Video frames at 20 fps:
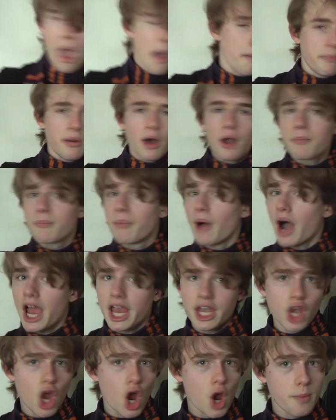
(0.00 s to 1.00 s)
but by
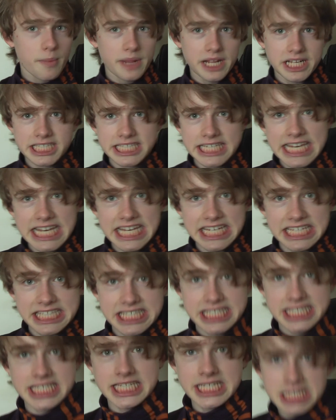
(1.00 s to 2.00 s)
no means
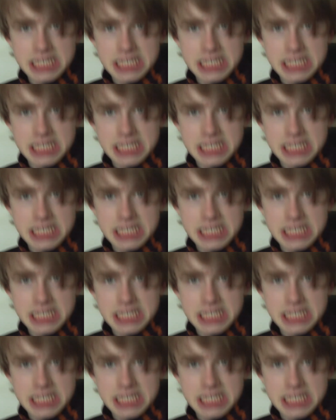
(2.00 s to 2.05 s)
least,